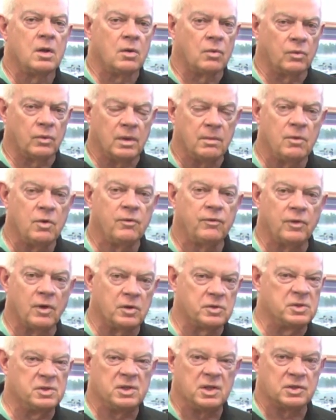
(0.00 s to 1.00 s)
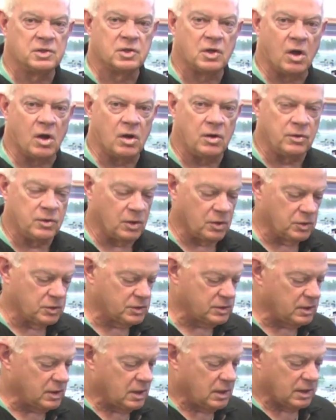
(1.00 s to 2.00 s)
Remove those and discard
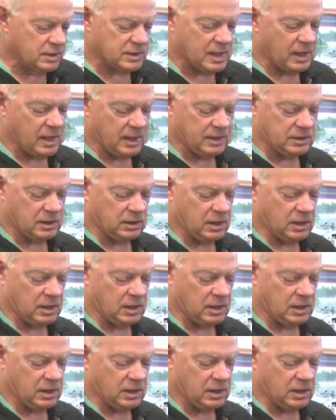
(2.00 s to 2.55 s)
those, because I like